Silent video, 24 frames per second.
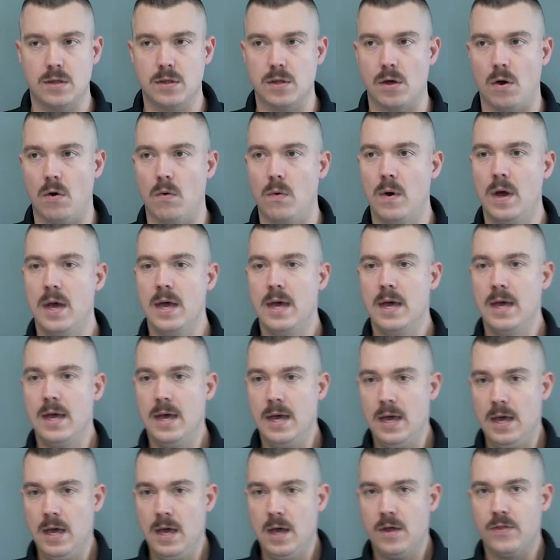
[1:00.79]
So
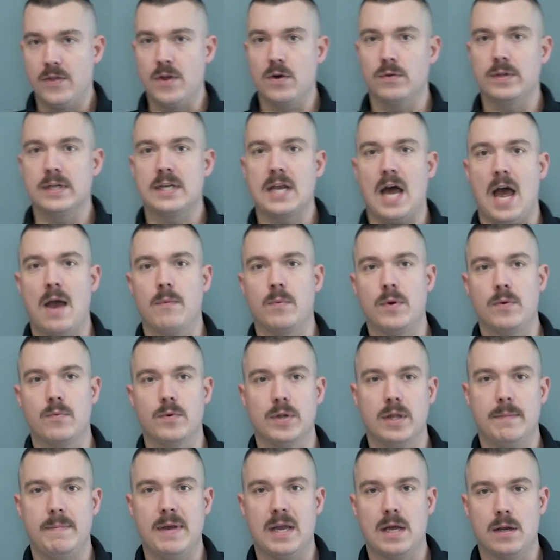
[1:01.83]
the only time we'd
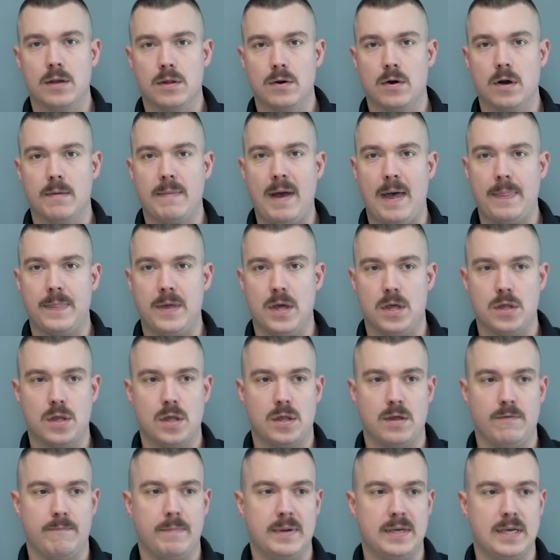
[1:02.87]
really be concerned about this
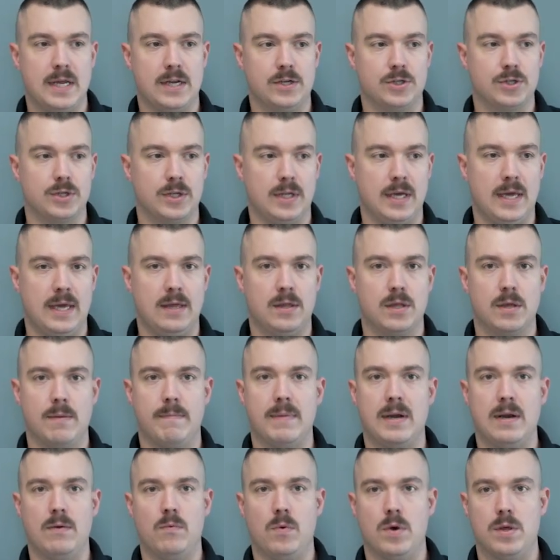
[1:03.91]
is if potentially
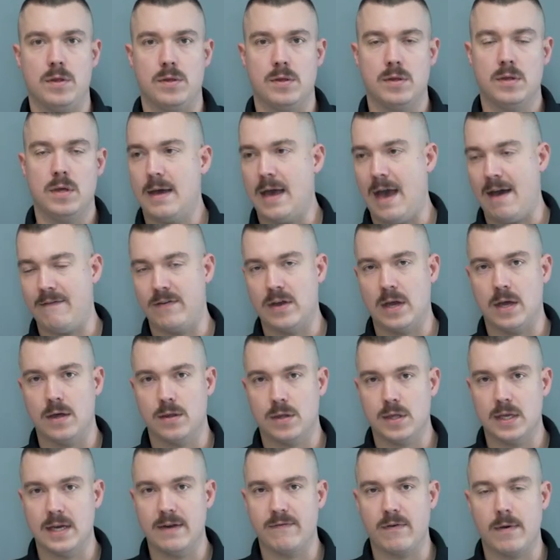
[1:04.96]
somebody was having a
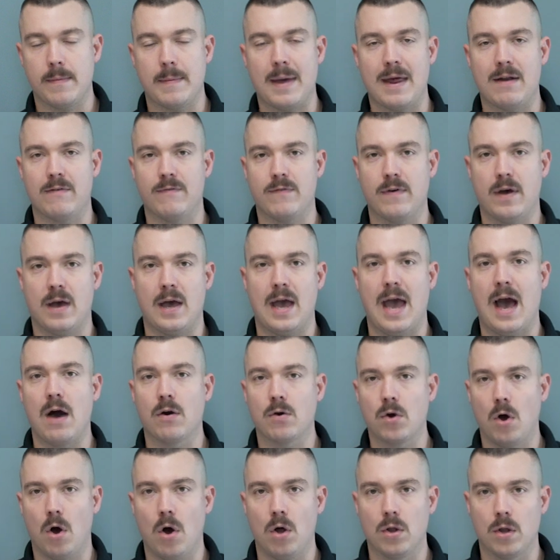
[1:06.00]
significant amount of
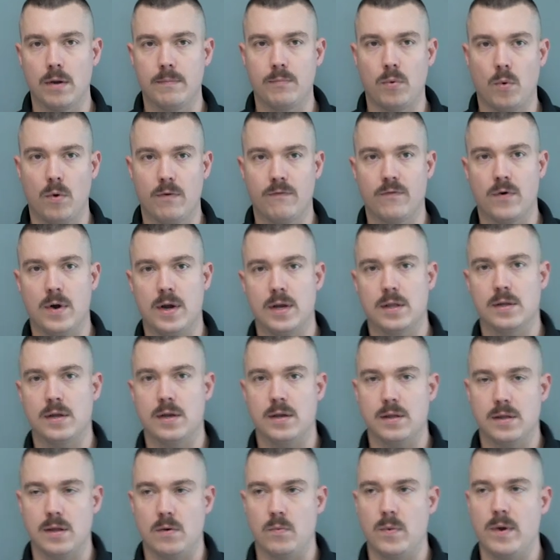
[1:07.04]
alcohol on board, for
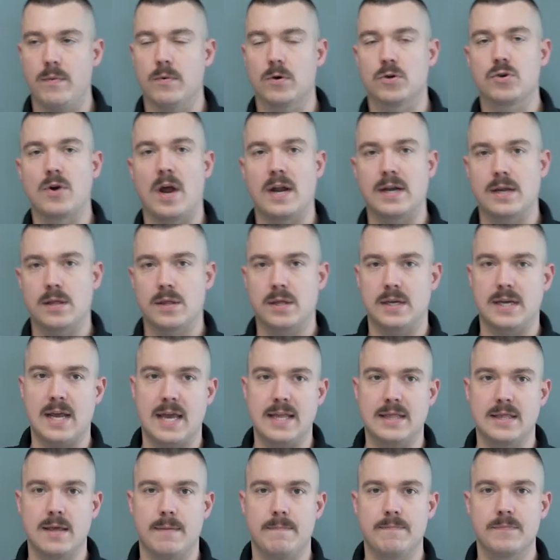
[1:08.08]
instance, and we were trying to
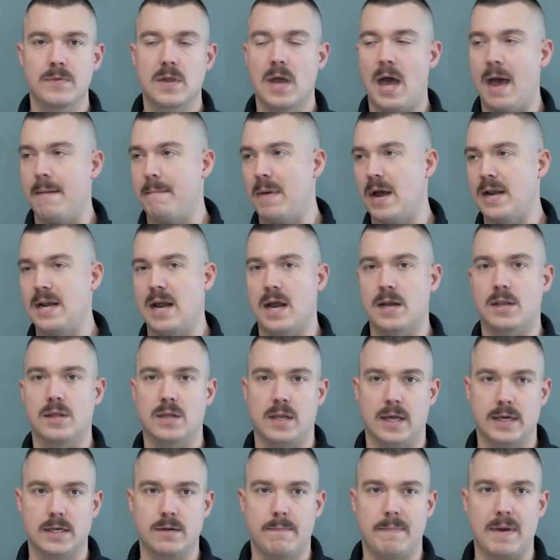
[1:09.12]
sedate them. I might not
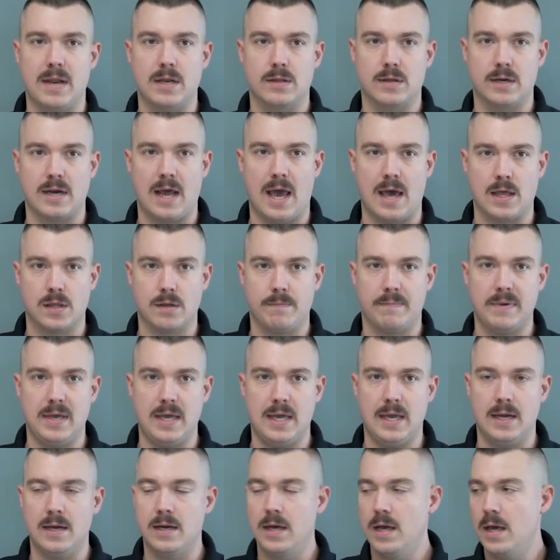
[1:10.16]
select a
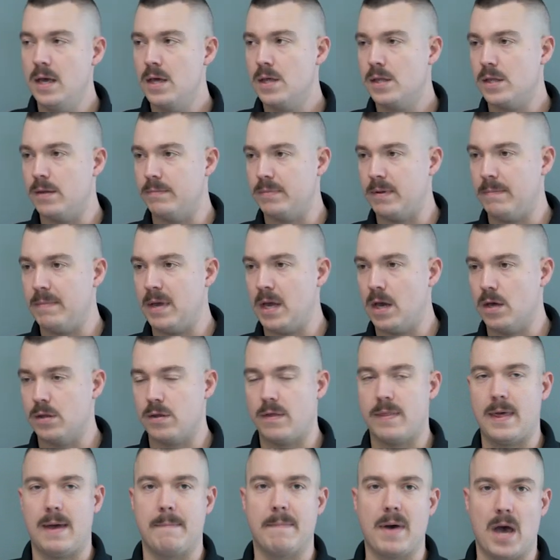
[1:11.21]
benzodiazepine simply because
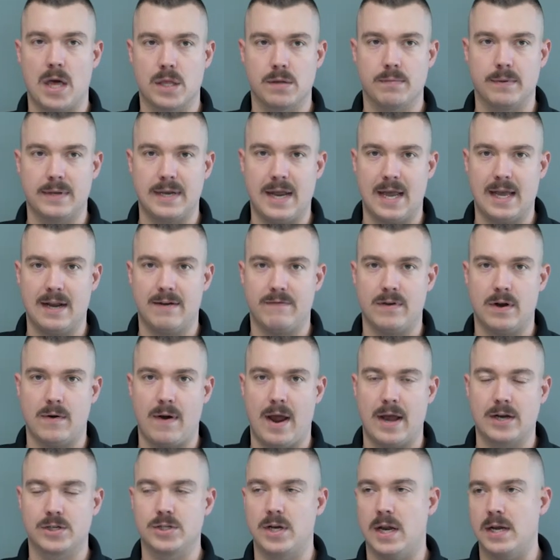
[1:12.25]
of that possible negative
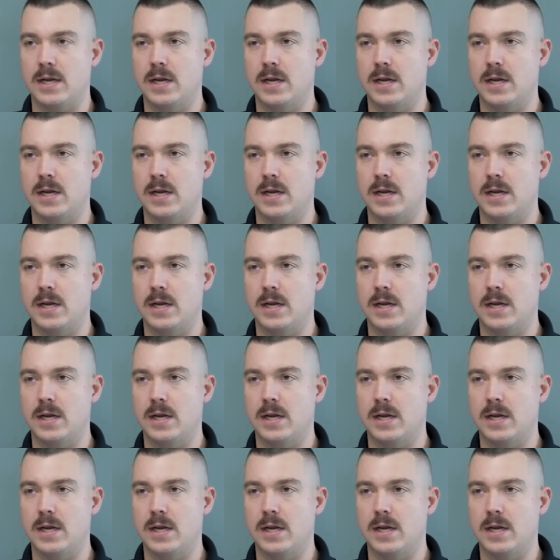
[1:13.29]
interaction.